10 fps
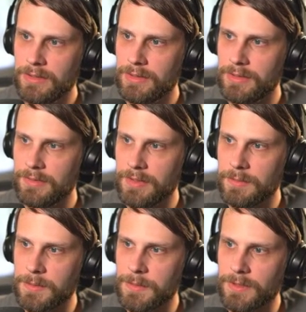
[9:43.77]
Then seek a
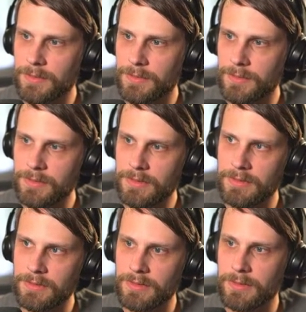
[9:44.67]
permanent card with
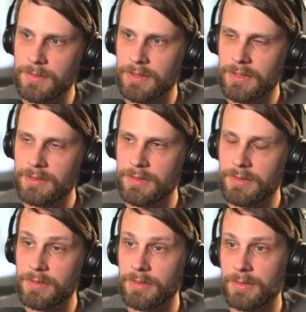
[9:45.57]
the lands you
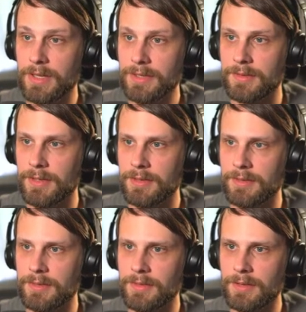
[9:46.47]
control. That's kind of sick.